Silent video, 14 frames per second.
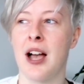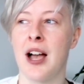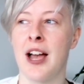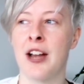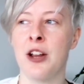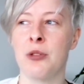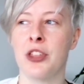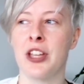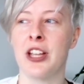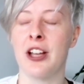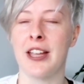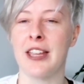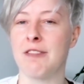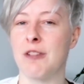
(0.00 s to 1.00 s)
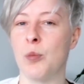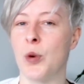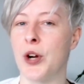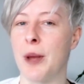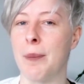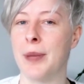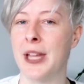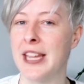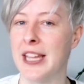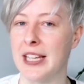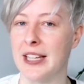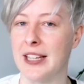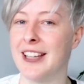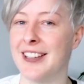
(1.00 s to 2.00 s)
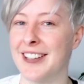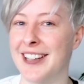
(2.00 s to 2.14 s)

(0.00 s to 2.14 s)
I don't think I even want to be here.